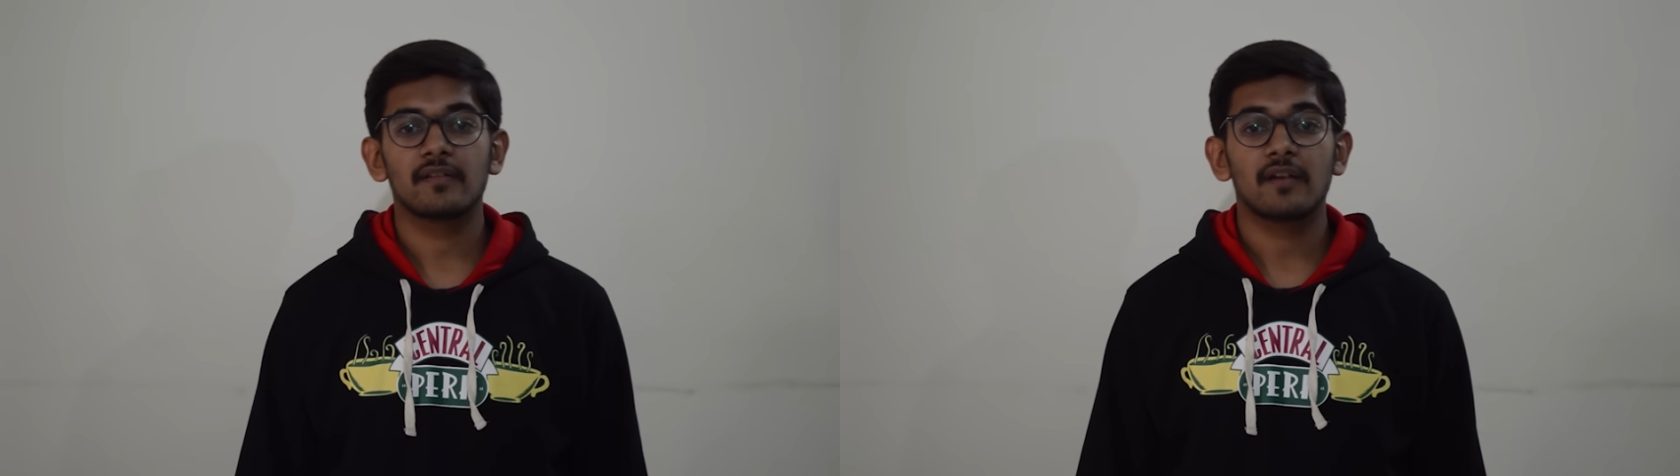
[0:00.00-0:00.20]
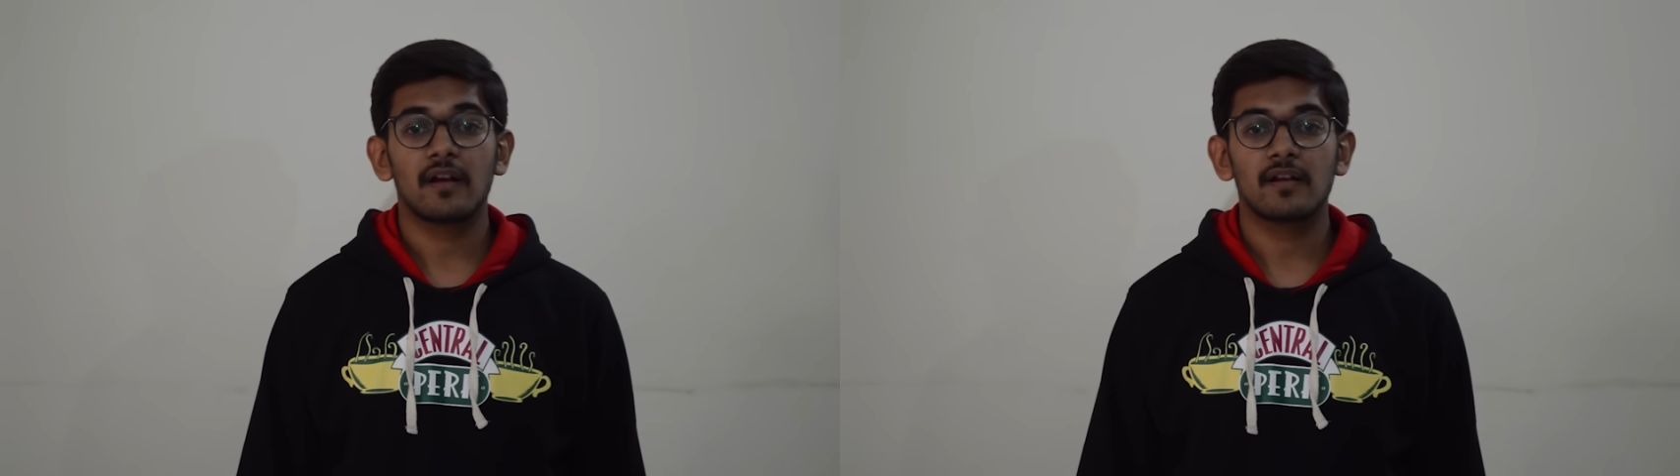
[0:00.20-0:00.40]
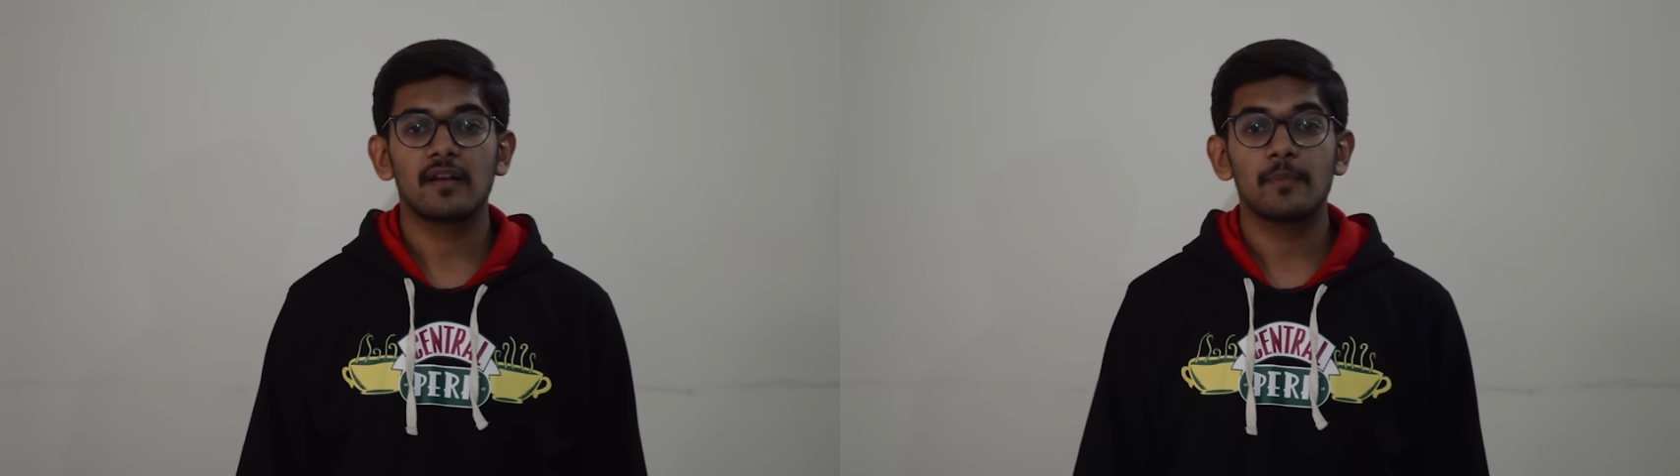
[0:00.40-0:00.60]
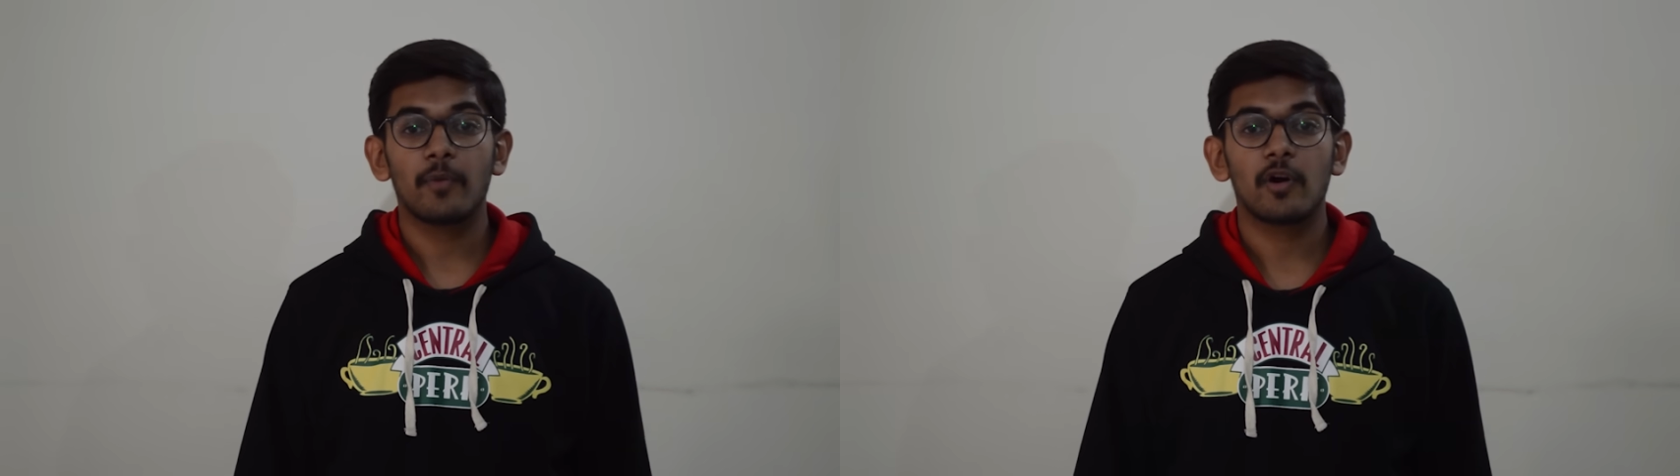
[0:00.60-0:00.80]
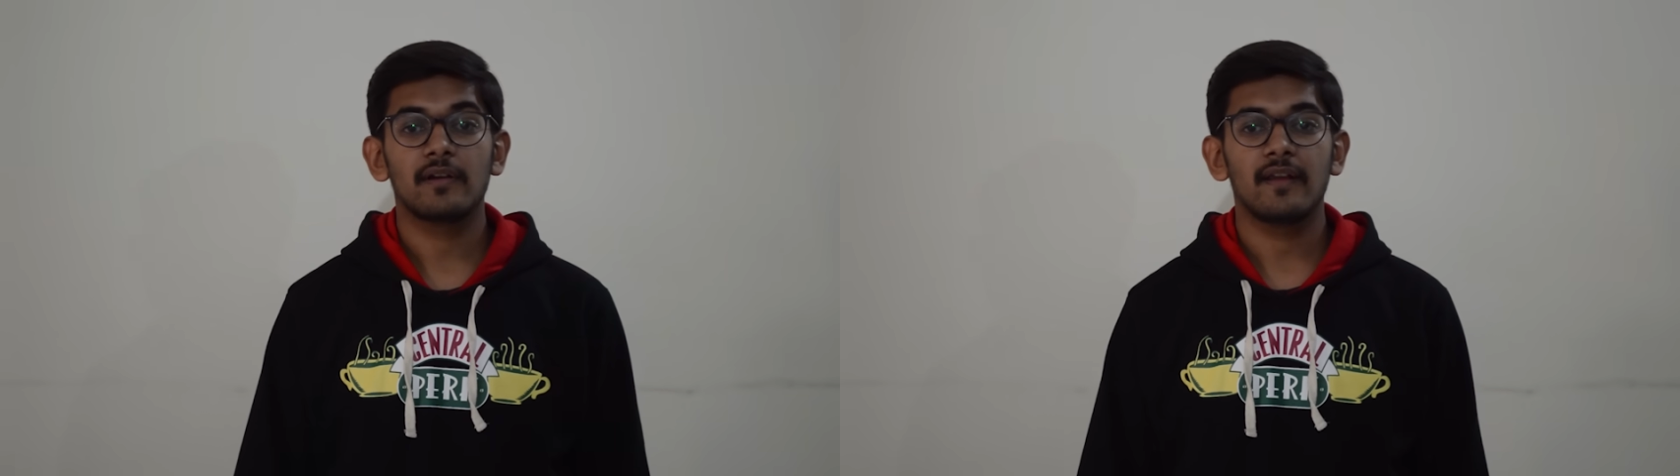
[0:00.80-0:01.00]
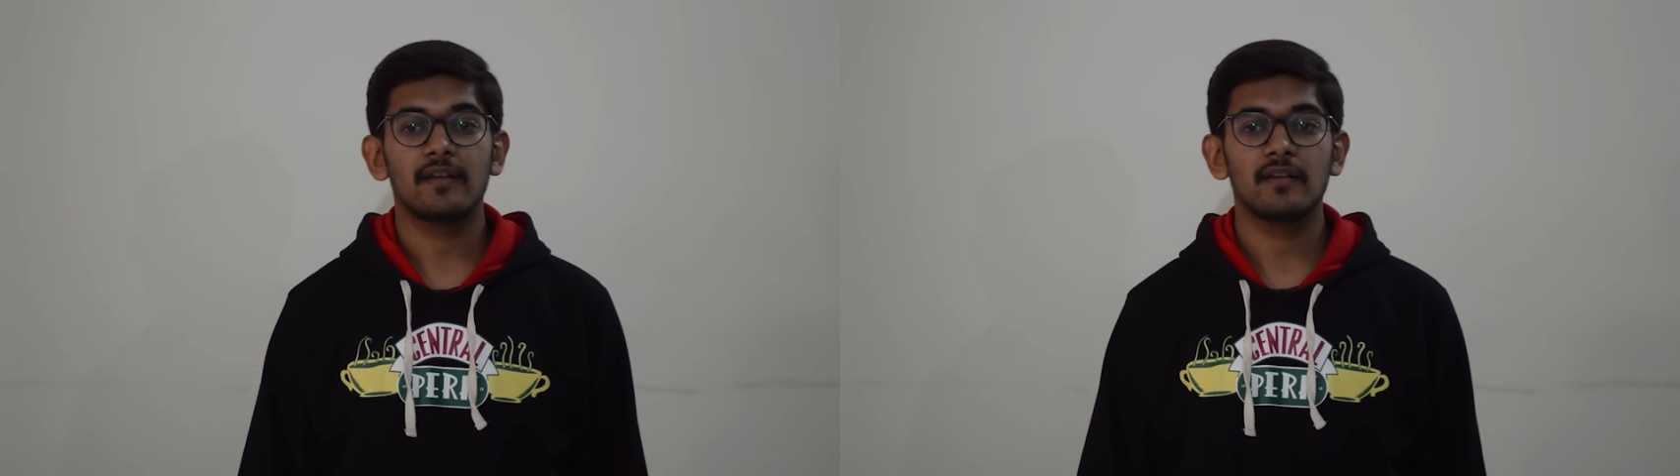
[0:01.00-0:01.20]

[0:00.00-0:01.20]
it is utterly important